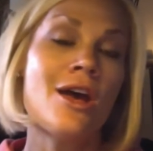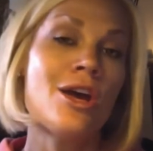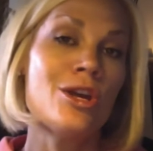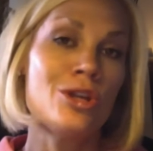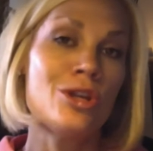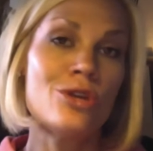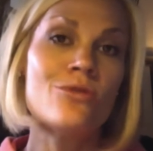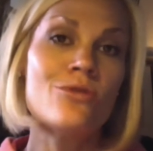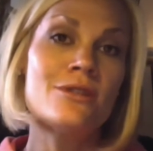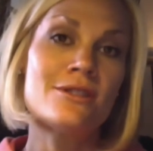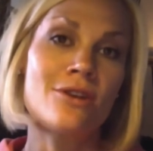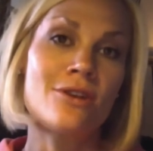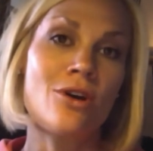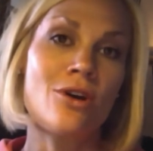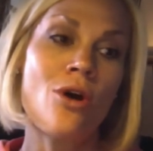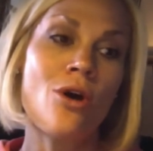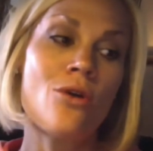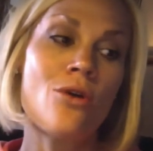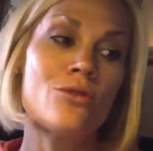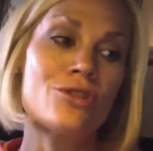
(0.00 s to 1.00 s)
you as a
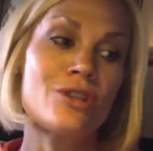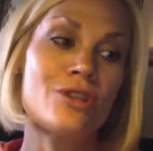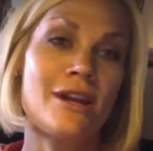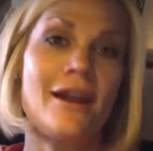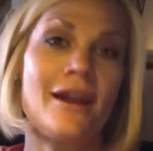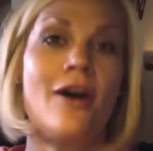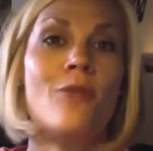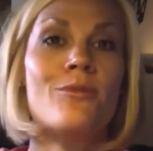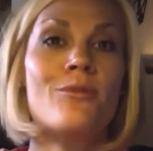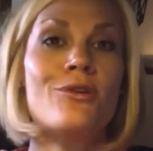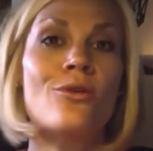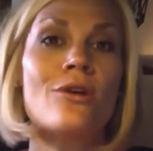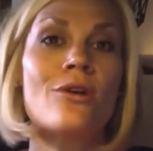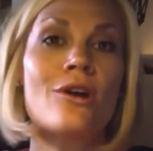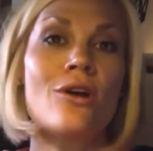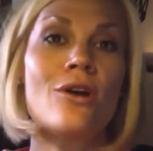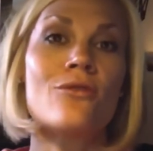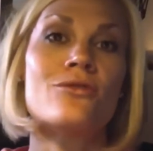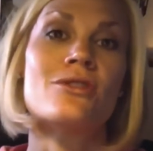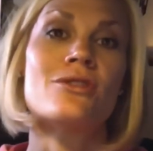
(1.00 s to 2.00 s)
coach can help your
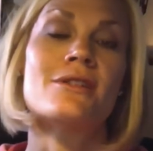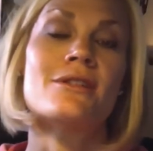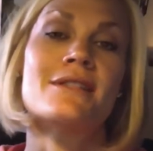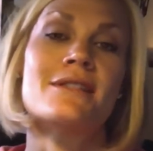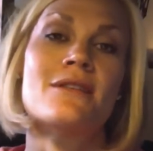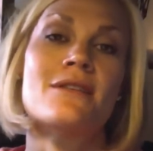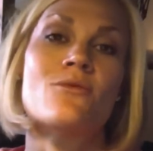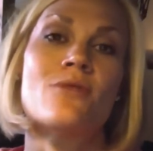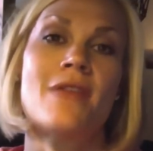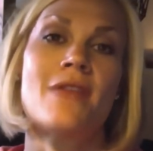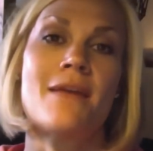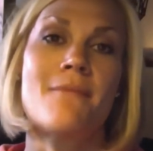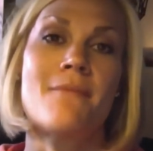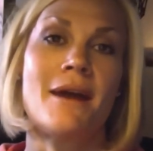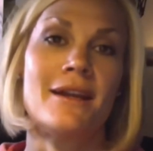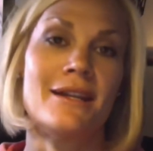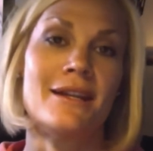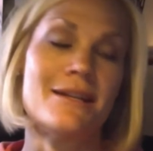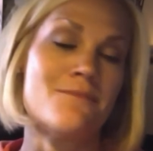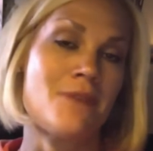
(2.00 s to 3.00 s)
coaches see where they
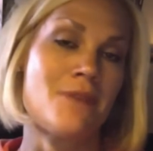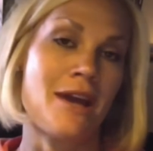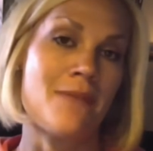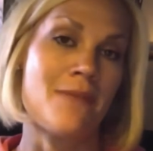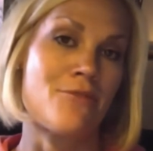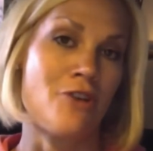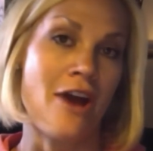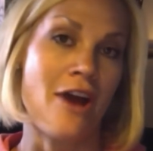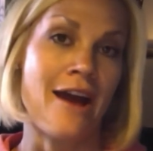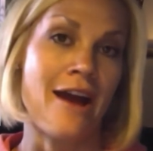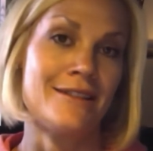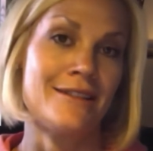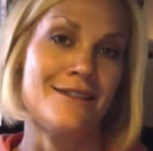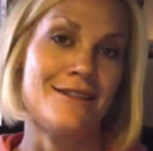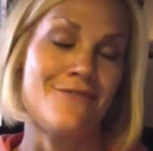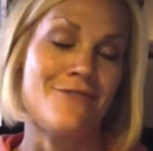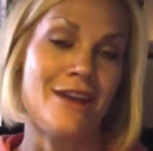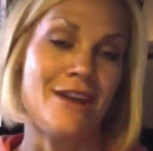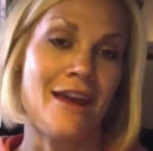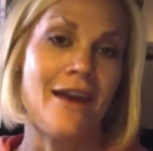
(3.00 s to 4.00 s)
might need to pick up their
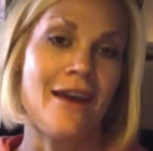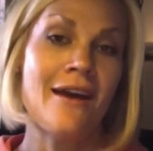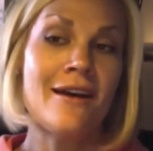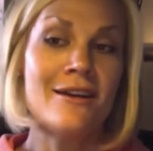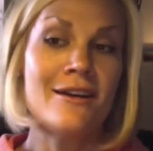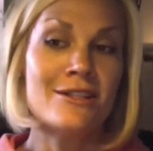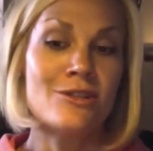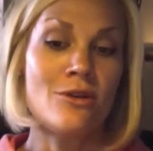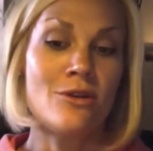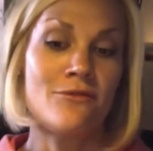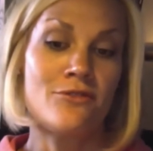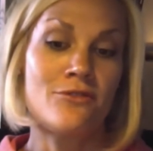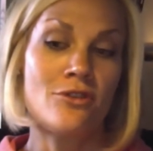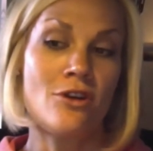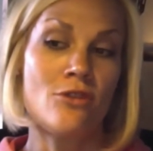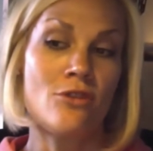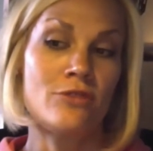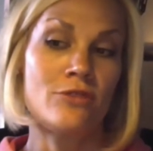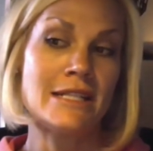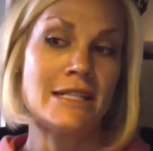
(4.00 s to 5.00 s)
activity. So if
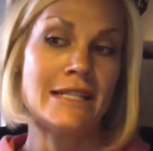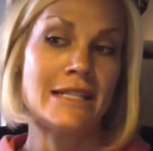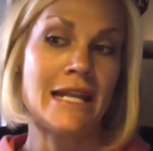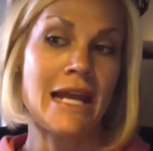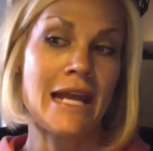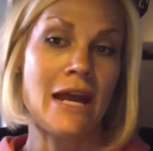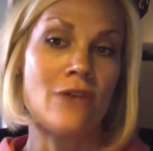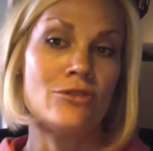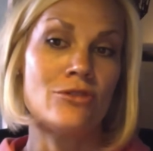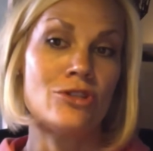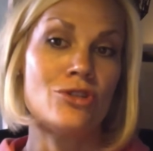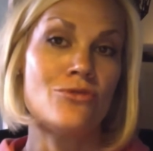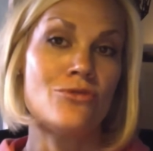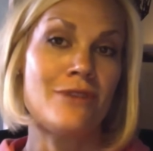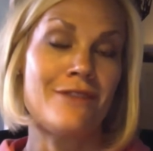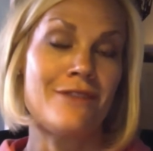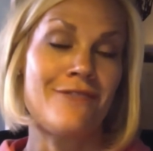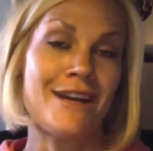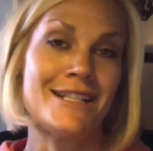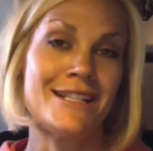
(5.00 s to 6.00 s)
they're only sending out 2
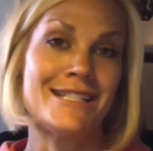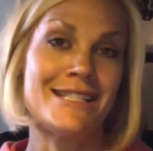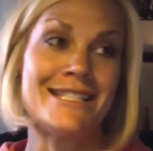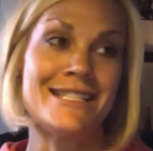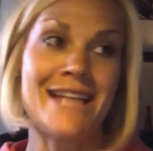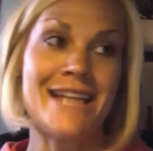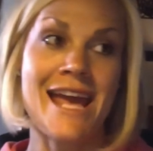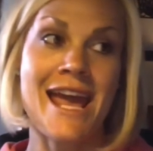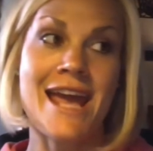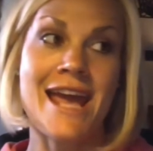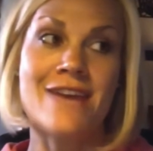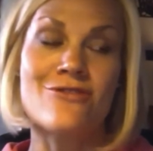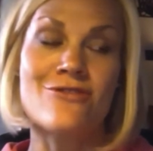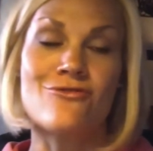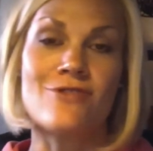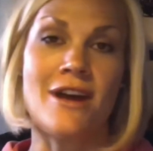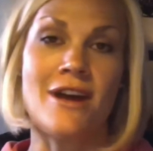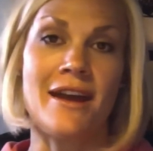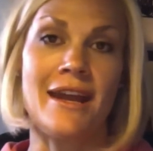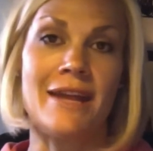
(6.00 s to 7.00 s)
invites a day and
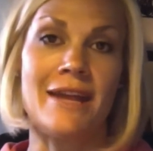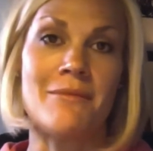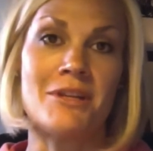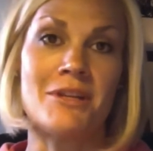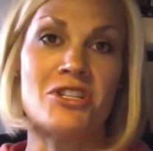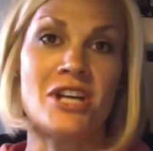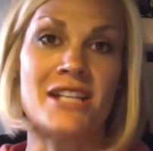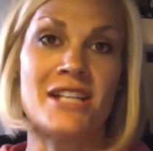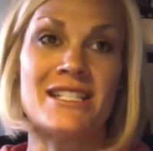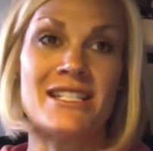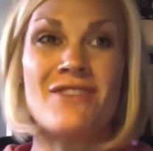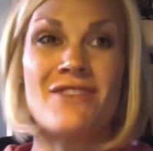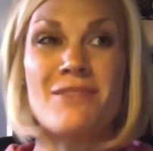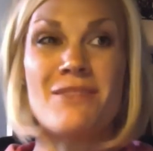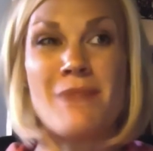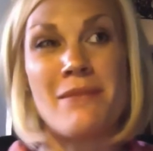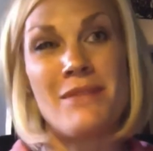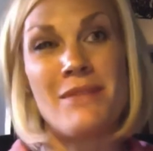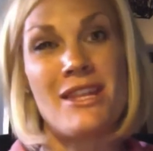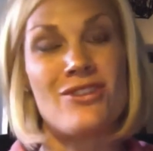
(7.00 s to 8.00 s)
they're not getting much activity,
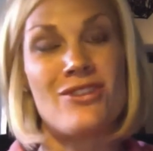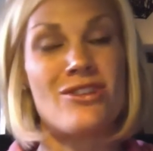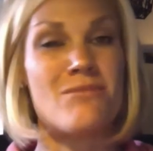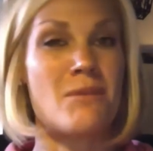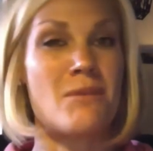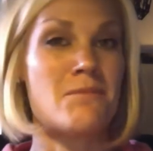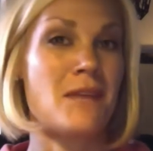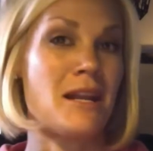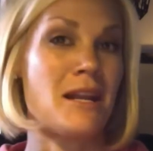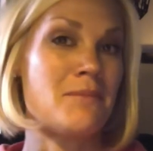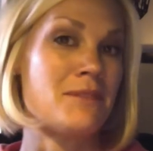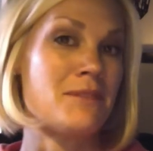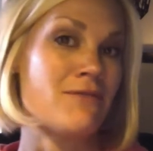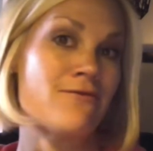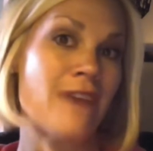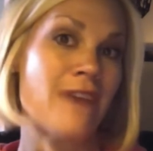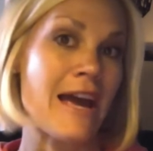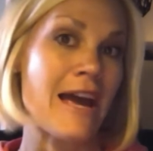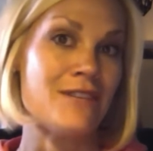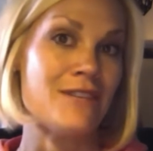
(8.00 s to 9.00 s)
maybe they should bump that up to
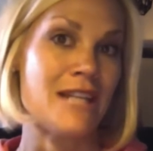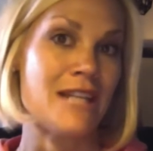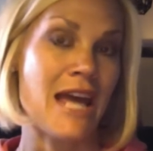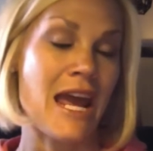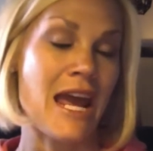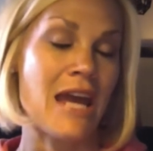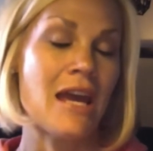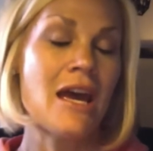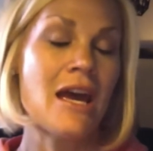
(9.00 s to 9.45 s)
5 a day.